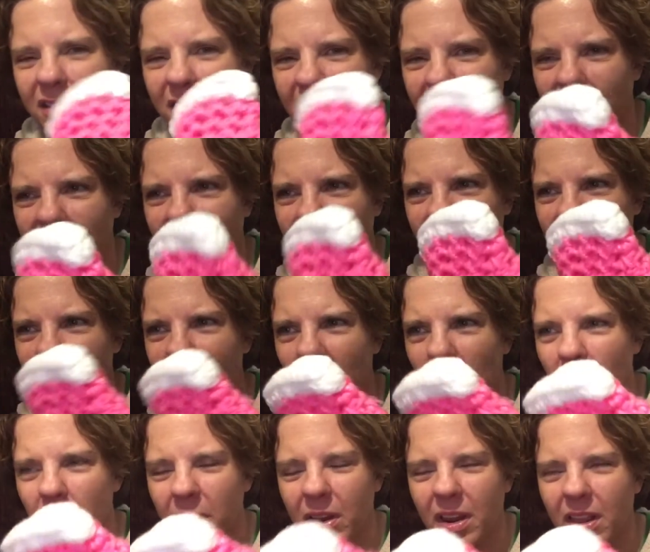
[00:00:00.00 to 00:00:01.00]
they
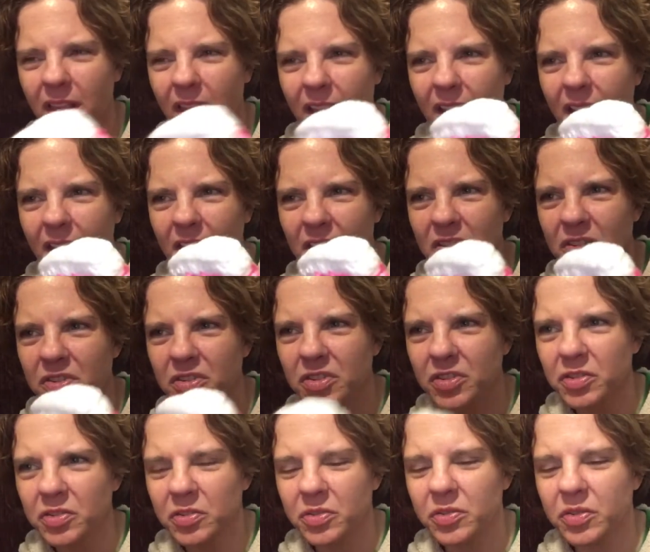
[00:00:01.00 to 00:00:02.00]
go in and they get
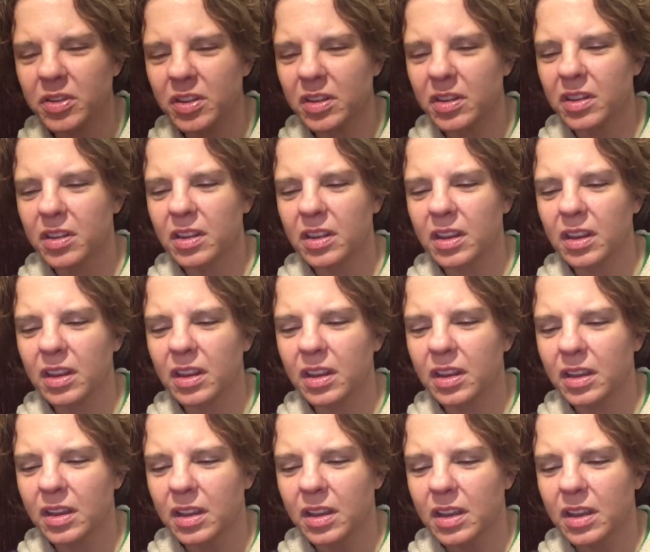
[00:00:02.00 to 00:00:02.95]
into the